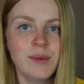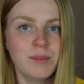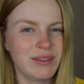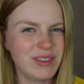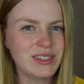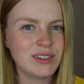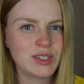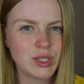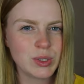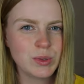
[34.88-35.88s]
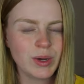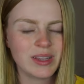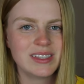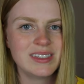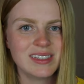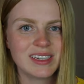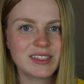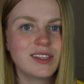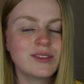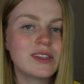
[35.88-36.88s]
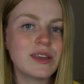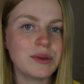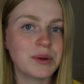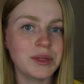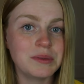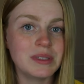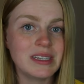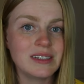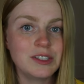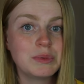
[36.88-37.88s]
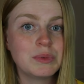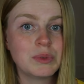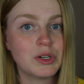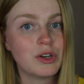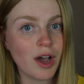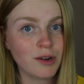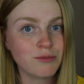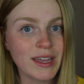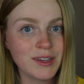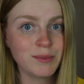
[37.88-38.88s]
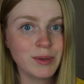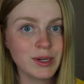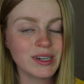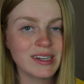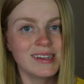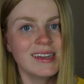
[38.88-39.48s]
But if this is you and this is an excuse that you're using to not write your book,